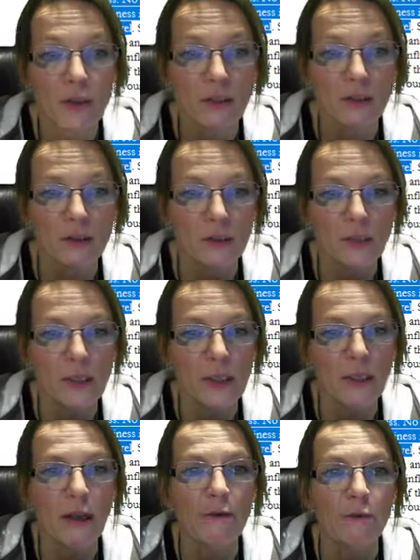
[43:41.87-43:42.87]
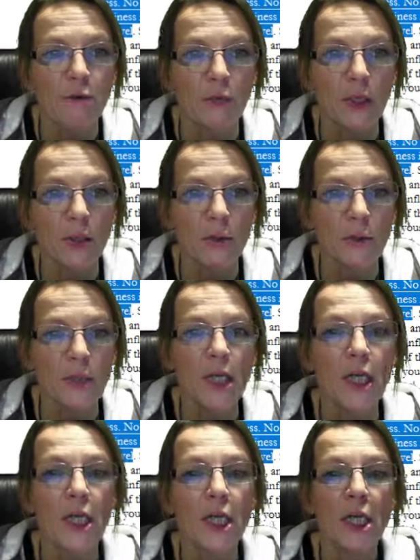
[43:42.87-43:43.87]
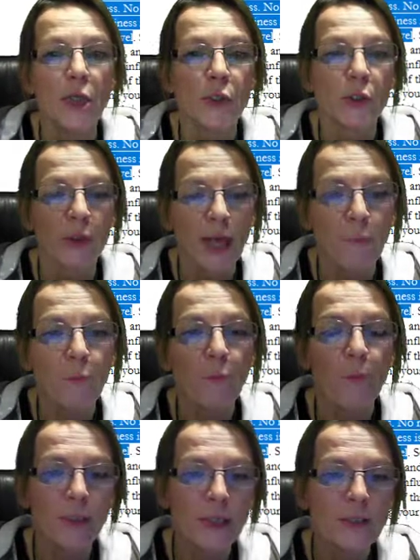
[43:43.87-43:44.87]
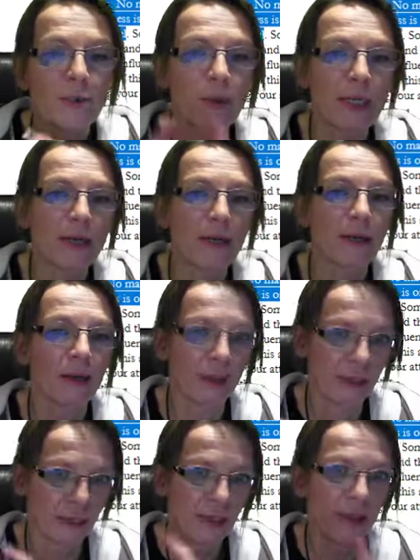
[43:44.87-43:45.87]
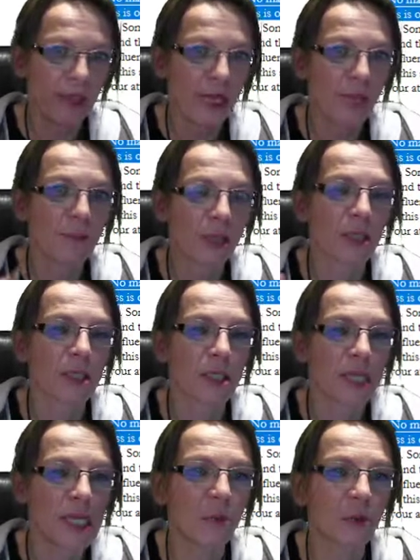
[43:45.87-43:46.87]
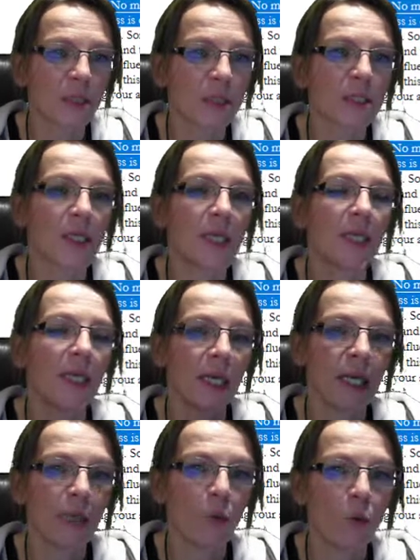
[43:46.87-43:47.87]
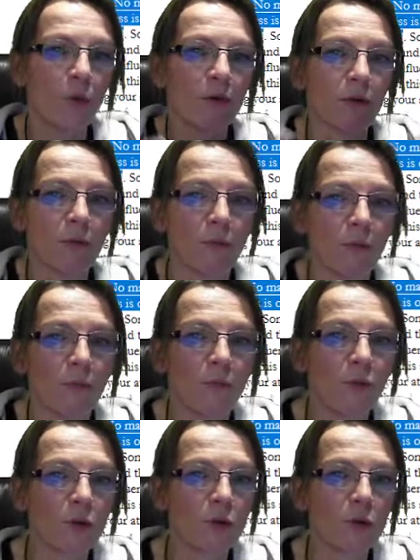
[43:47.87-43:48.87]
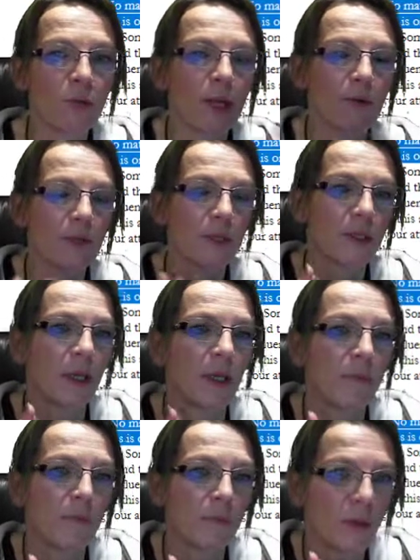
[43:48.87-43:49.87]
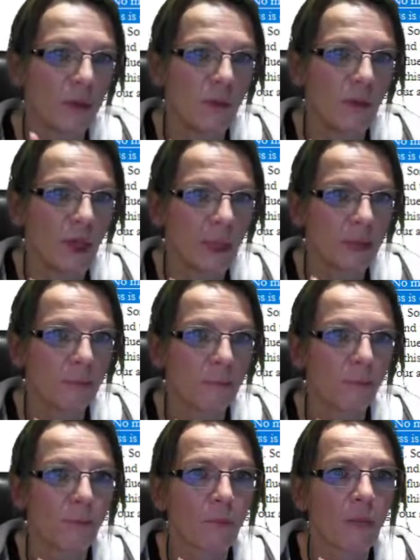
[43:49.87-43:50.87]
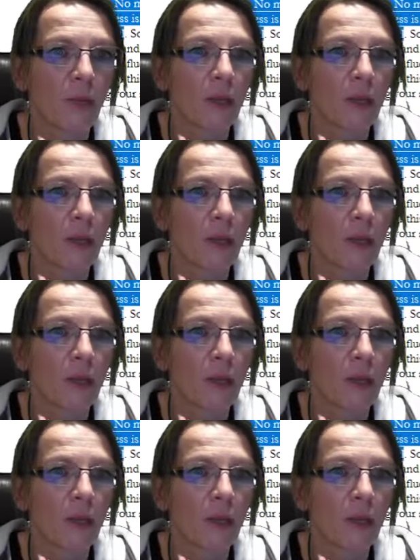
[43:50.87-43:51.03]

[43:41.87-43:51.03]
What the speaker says: lost, so to speak, and you have to redo it. So that needs to be done in a particular sequence in order for you to be able to do that.